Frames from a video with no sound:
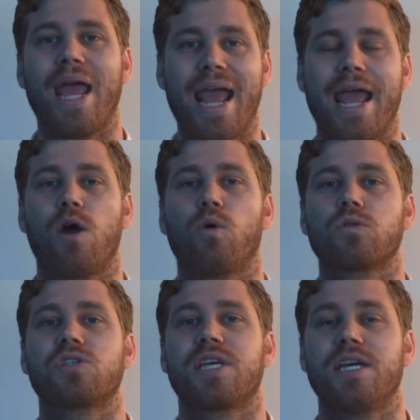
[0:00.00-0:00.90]
hair or
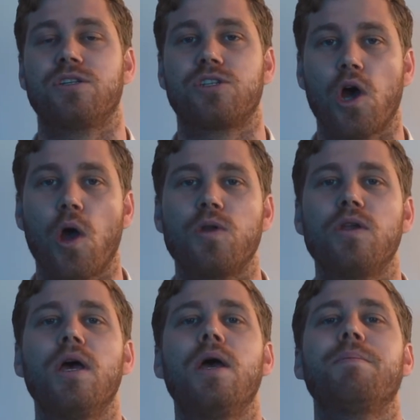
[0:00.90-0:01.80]
skin tone,
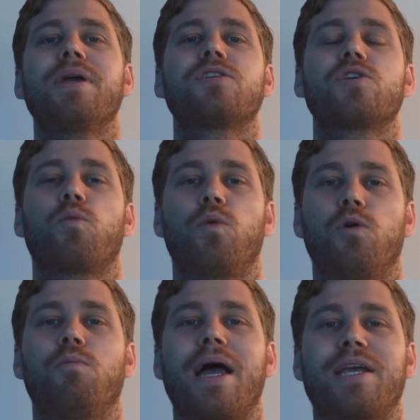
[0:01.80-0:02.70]
because it will
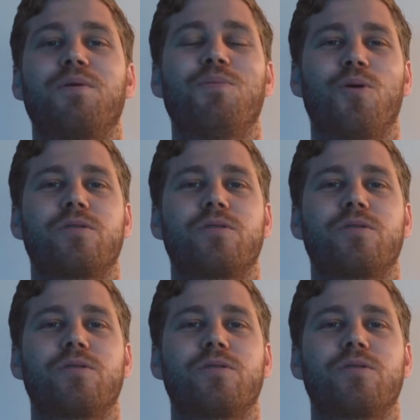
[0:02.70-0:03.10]
make it more